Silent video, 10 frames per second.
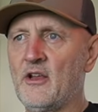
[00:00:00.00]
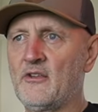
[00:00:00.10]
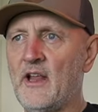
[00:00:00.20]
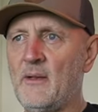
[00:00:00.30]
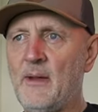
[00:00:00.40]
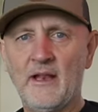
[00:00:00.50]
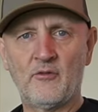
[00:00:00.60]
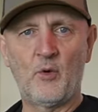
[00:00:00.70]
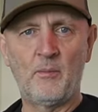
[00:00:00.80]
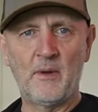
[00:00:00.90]
TaylorMade
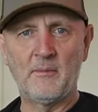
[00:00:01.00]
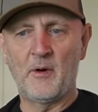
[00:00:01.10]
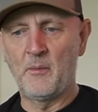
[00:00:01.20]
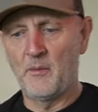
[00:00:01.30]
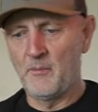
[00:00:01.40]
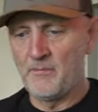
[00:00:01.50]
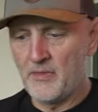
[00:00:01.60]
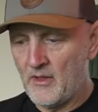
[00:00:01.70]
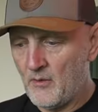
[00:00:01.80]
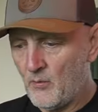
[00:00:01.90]
has one big problem.
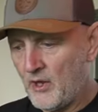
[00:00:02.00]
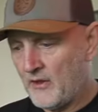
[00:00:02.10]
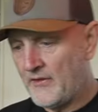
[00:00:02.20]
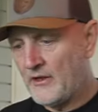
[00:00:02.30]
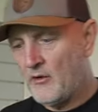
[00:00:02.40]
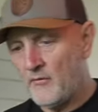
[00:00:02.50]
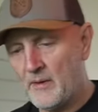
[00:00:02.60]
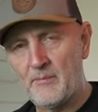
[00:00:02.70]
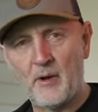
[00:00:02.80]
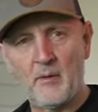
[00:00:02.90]
Well, they do have a
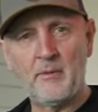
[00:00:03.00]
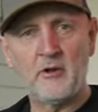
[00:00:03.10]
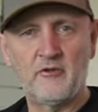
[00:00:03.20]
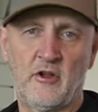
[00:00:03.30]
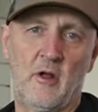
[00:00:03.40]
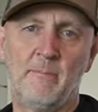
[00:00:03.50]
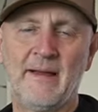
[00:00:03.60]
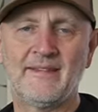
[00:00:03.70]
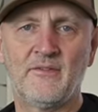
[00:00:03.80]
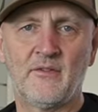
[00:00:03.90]
big problem because they've got a
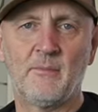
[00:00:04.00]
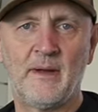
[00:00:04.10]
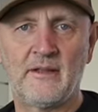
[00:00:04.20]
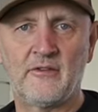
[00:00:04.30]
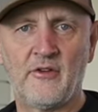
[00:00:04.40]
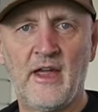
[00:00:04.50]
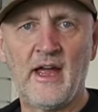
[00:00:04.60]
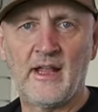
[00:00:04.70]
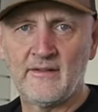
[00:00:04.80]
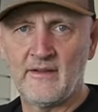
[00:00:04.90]
massive competitor on their
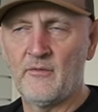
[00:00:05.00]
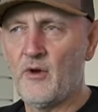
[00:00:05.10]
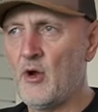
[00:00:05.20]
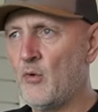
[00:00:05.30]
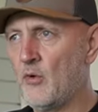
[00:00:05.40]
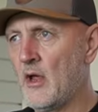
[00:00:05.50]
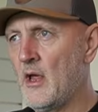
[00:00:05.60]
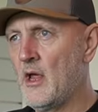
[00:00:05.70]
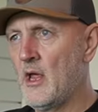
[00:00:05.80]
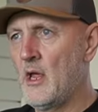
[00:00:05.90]
hands in the Rogue.
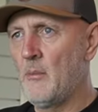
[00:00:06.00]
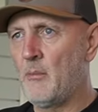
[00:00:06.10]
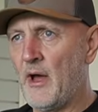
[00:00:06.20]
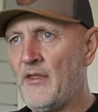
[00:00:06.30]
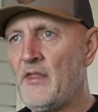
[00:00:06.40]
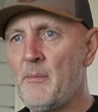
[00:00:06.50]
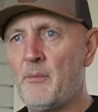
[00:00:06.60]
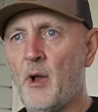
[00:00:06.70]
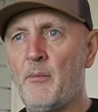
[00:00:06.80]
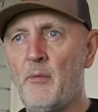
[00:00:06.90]
But I think the
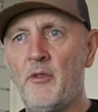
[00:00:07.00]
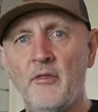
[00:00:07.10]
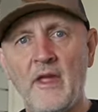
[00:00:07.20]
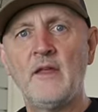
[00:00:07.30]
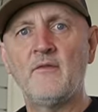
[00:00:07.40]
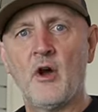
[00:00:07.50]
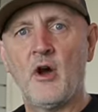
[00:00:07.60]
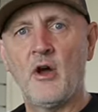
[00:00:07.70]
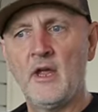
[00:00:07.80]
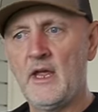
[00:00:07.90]
problem that they've
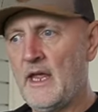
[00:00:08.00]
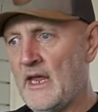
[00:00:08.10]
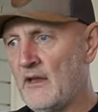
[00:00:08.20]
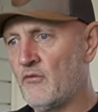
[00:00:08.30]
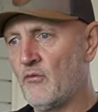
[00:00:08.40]
got is